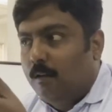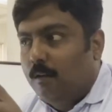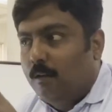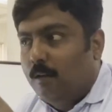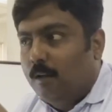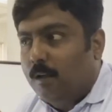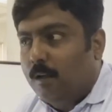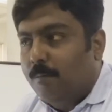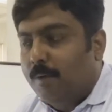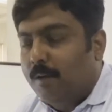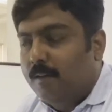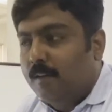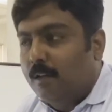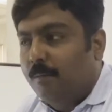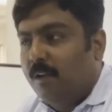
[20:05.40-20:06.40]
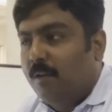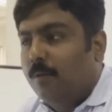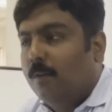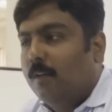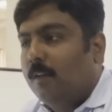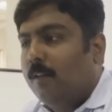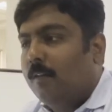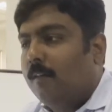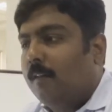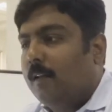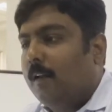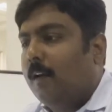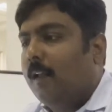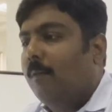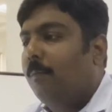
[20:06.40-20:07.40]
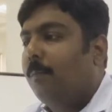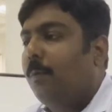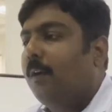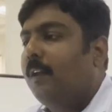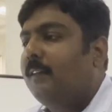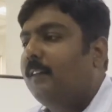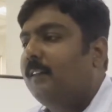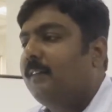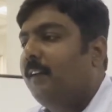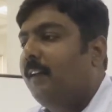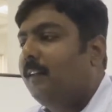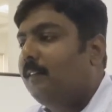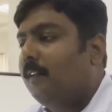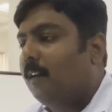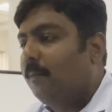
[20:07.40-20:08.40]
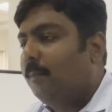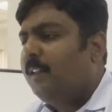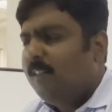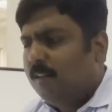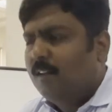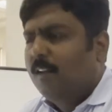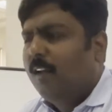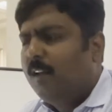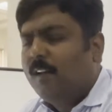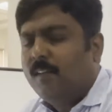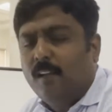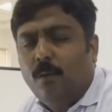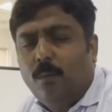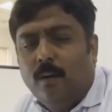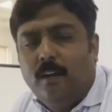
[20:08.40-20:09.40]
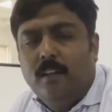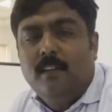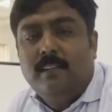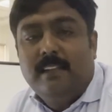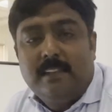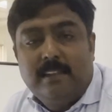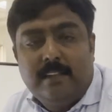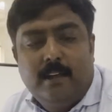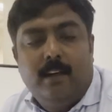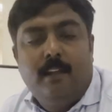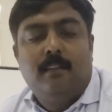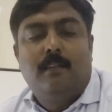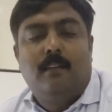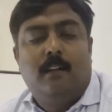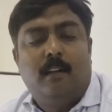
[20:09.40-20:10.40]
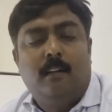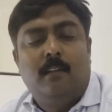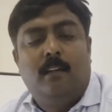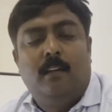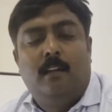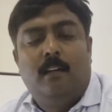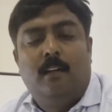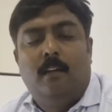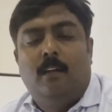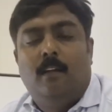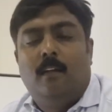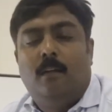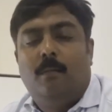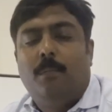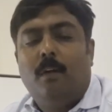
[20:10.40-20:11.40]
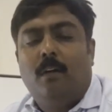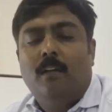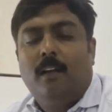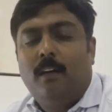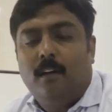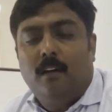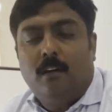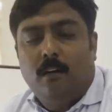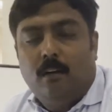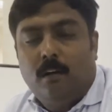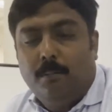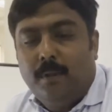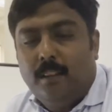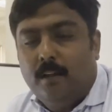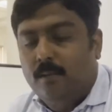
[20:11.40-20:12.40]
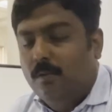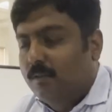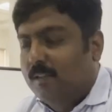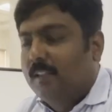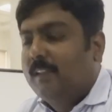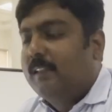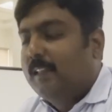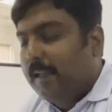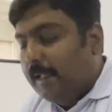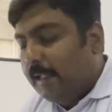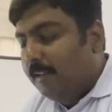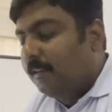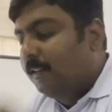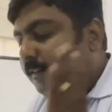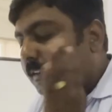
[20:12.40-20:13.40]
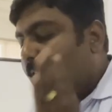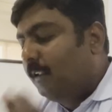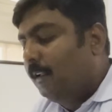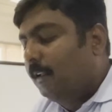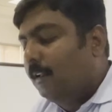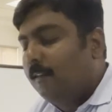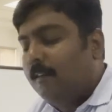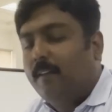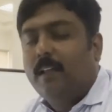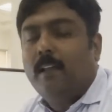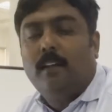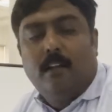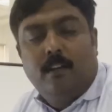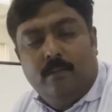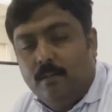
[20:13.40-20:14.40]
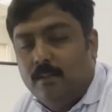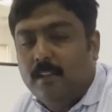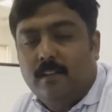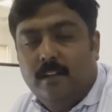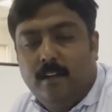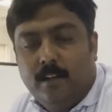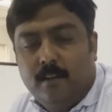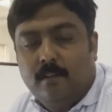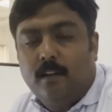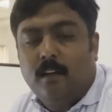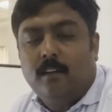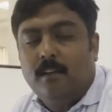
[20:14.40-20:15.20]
a company is coming to us and I'm putting 60 days stock, means it will send only the 60 days stocks Beyond that, it will not be there. So since the guy is investing us, we can give 60 days stock.